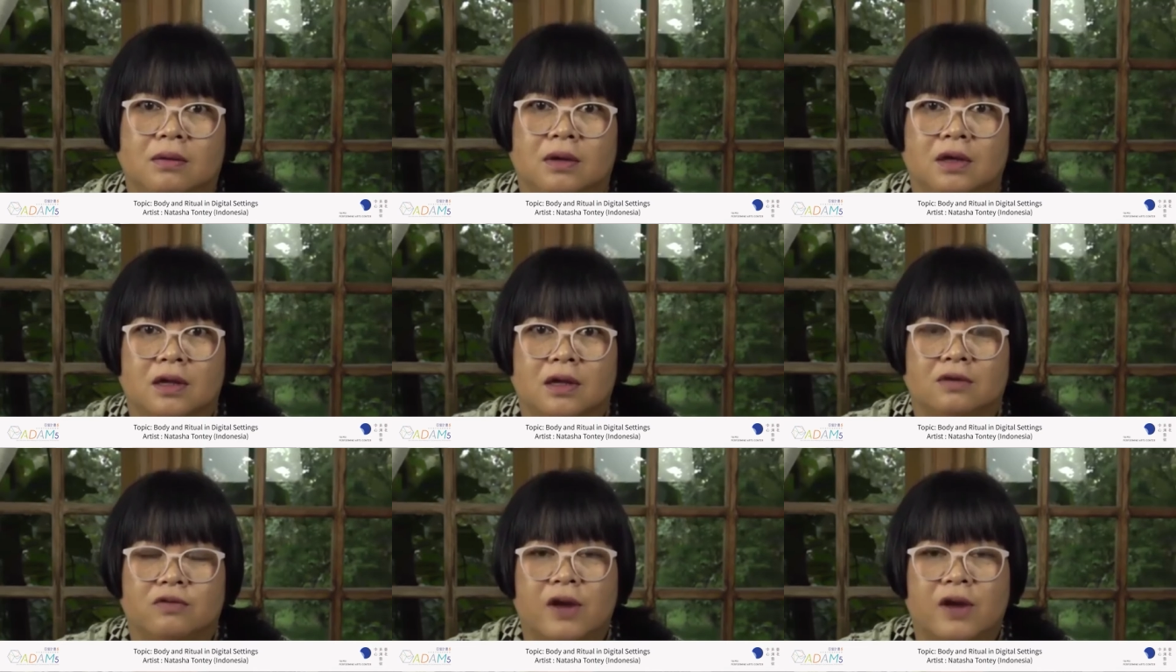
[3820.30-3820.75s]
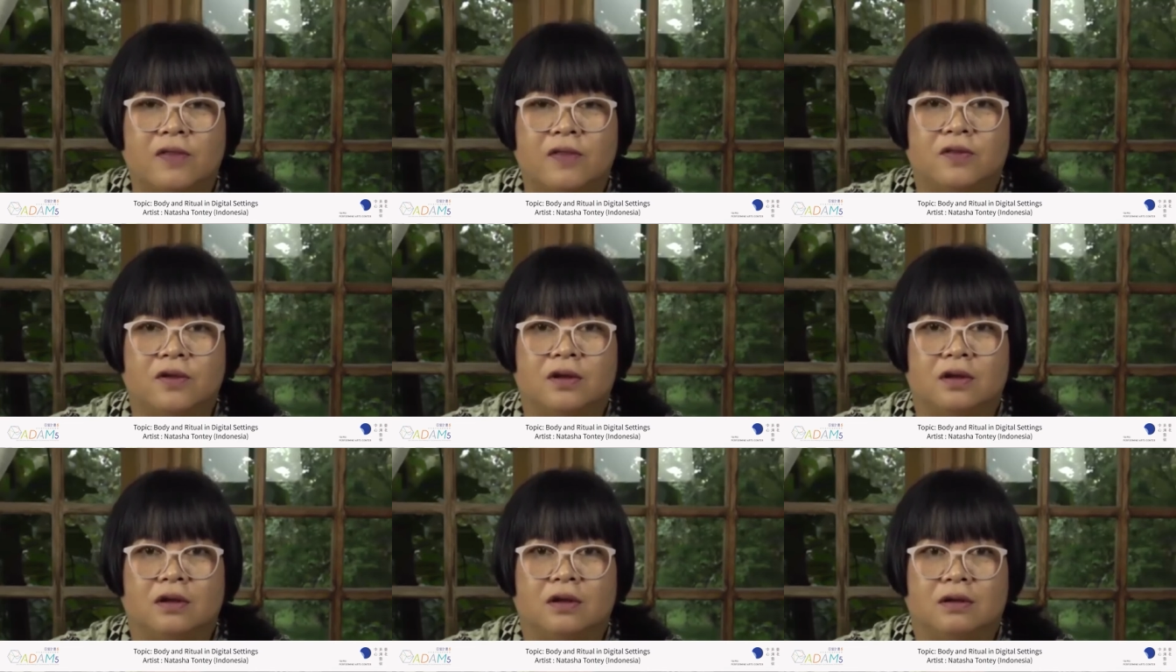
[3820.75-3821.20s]

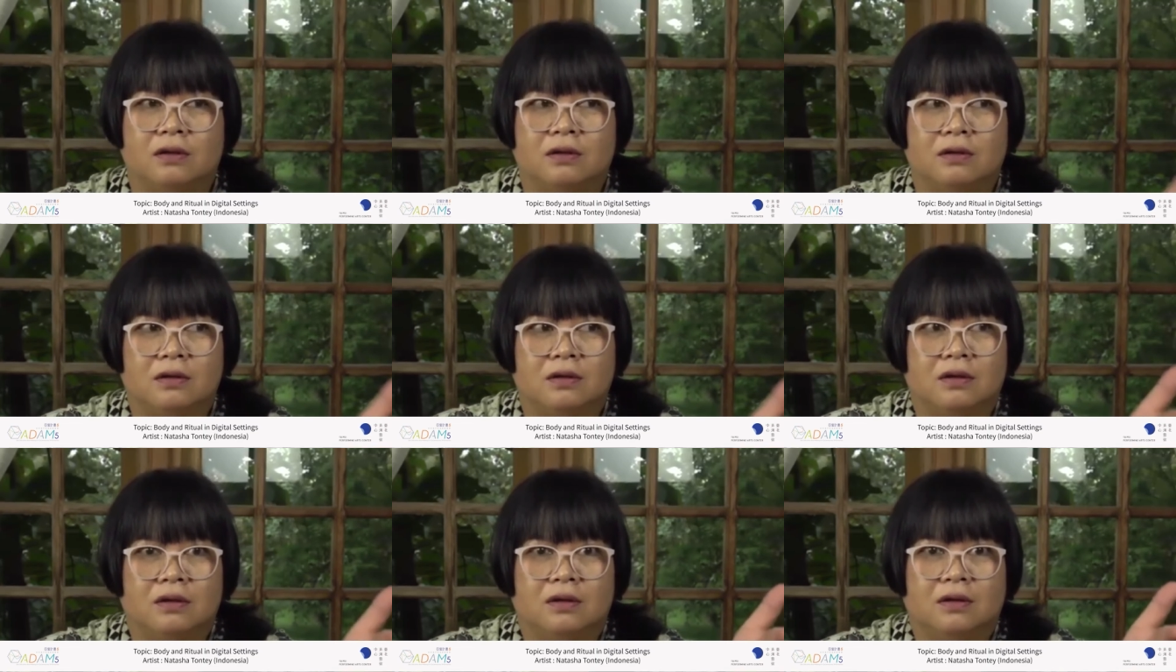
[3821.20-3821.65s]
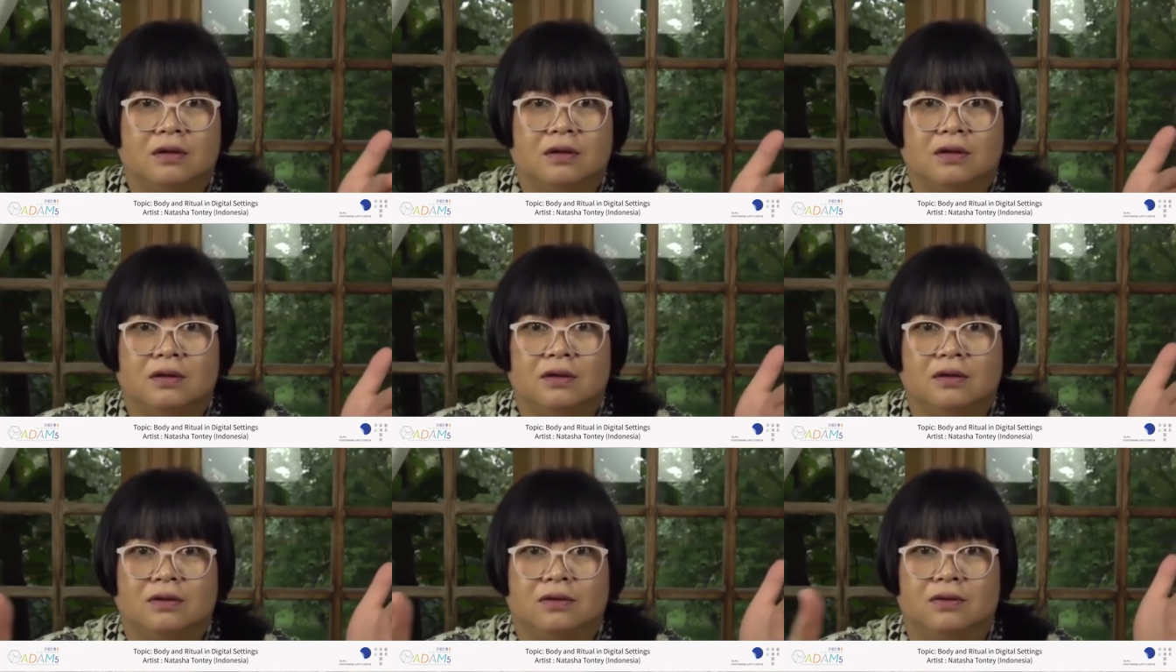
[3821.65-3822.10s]
rather
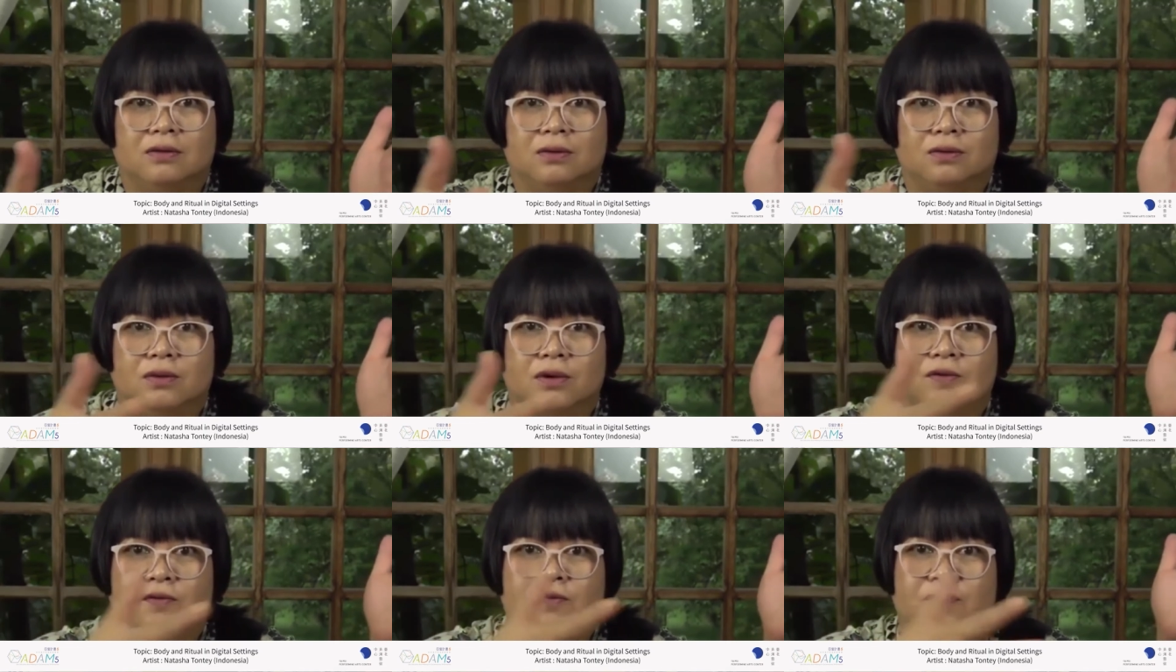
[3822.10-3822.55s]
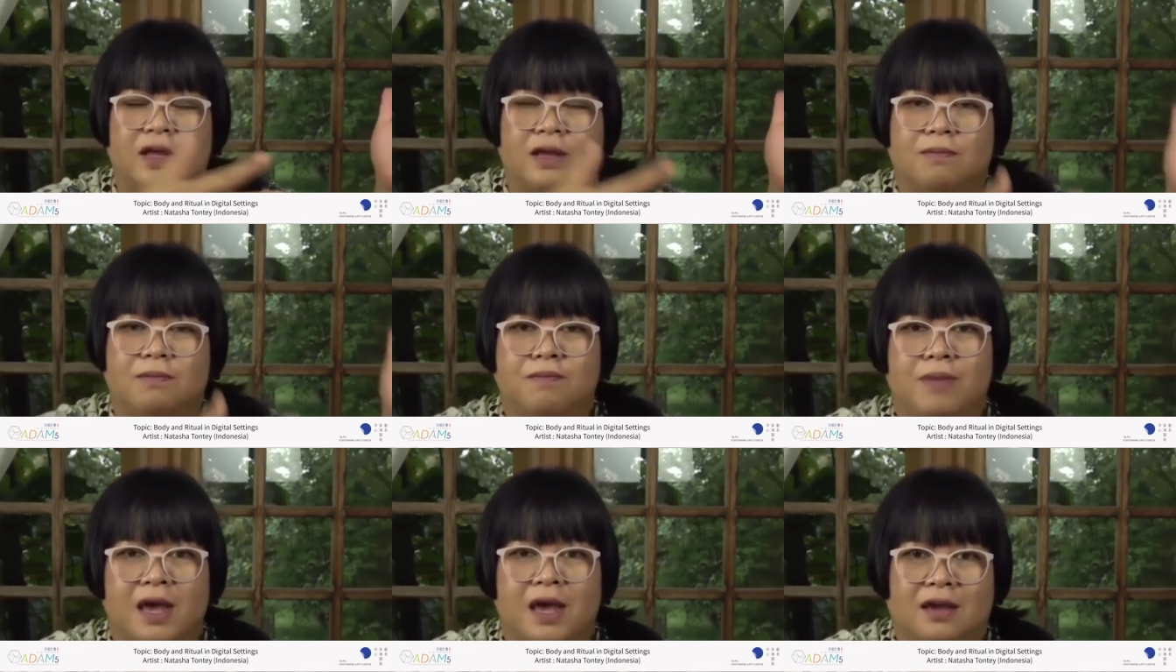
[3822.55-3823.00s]
reflect
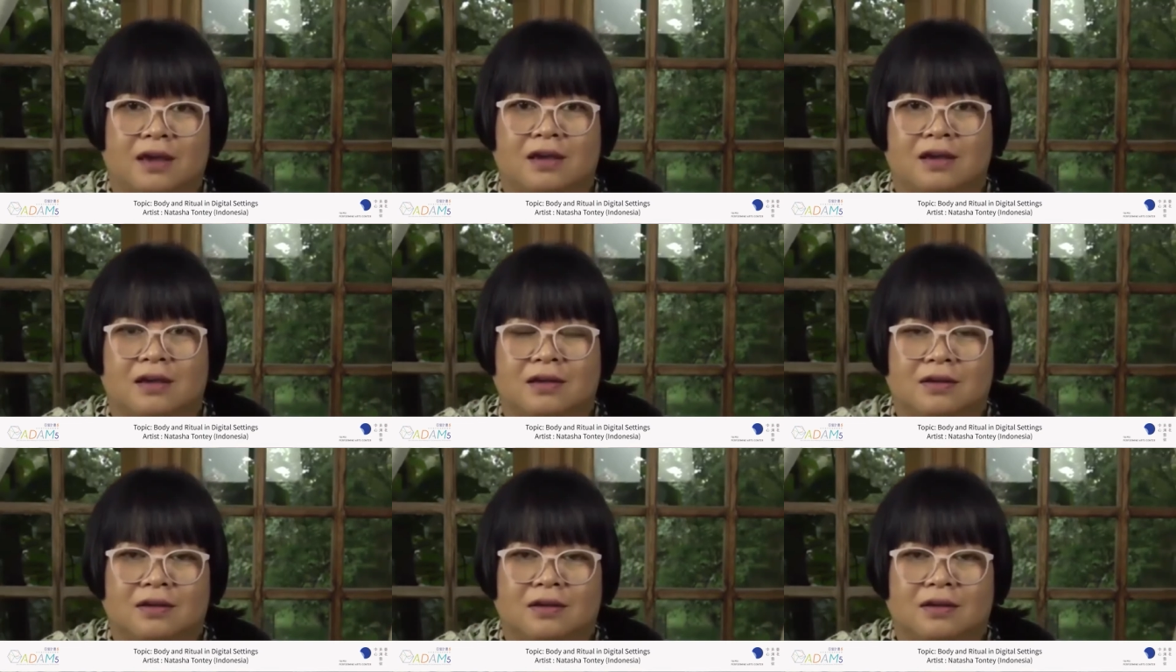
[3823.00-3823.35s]
back